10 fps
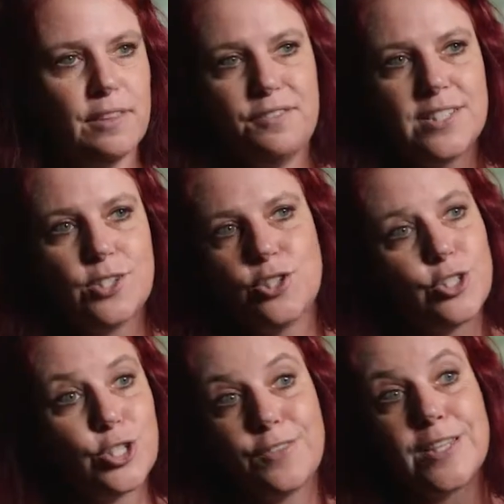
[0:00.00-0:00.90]
the physicians
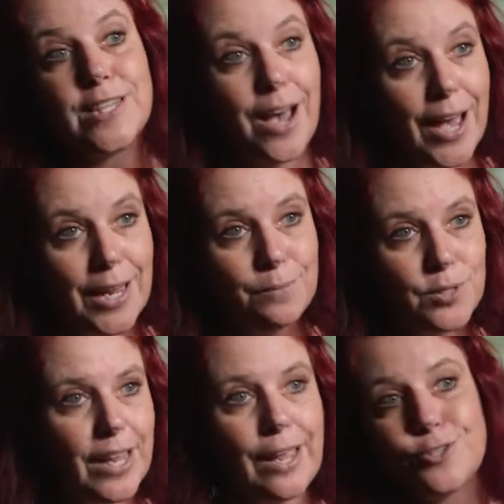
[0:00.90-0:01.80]
took the time
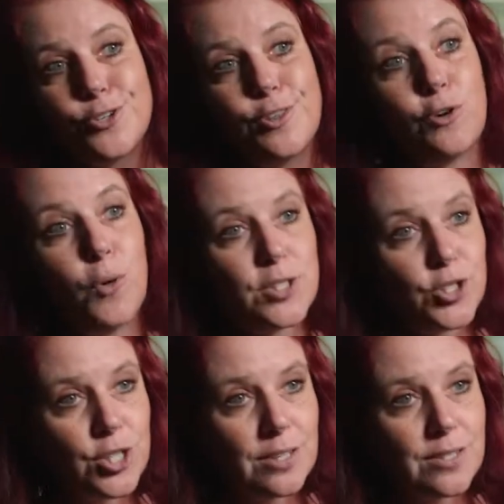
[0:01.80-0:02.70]
to answer their
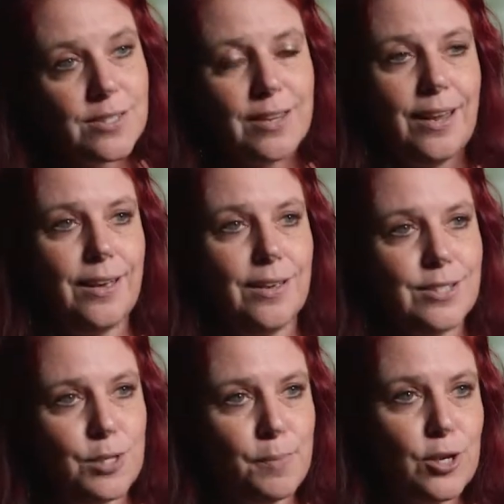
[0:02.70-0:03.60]
questions and
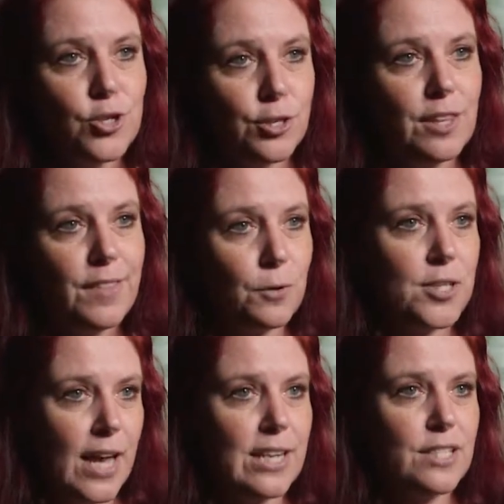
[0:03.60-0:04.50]
to make sure that they were
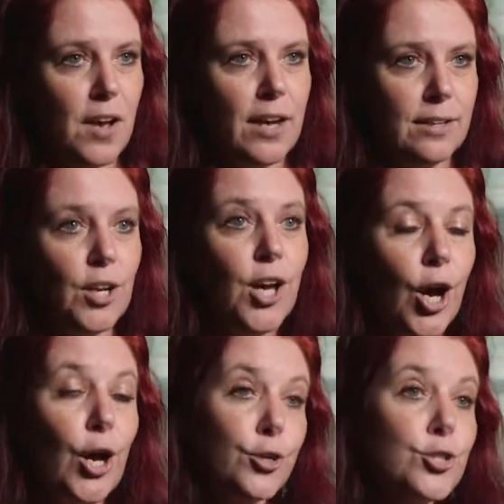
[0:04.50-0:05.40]
satisfied and
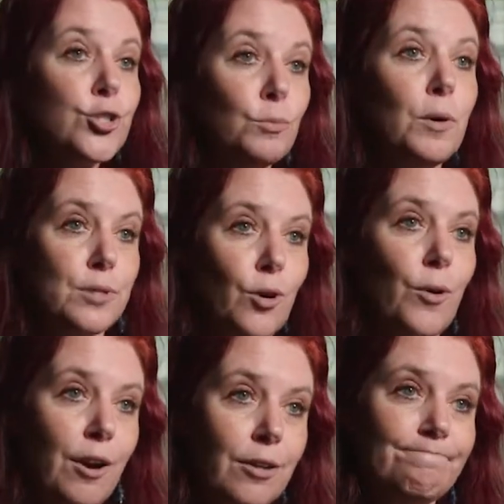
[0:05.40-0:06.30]
understood what was
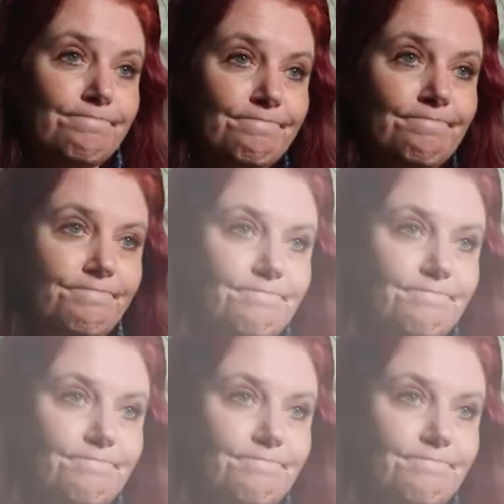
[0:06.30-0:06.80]
going on.